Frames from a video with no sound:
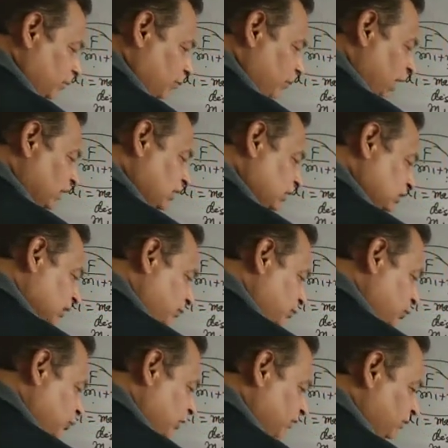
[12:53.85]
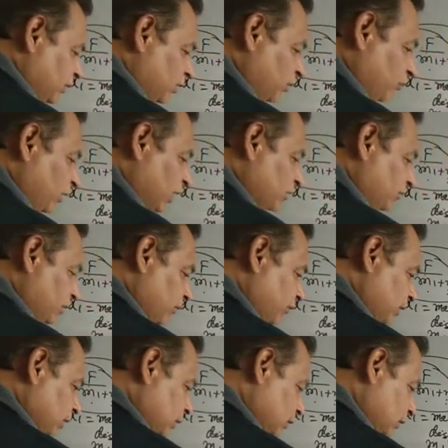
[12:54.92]
minus m2 F, what will
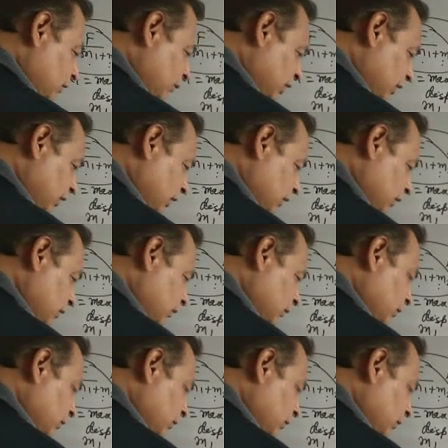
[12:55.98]
be remaining?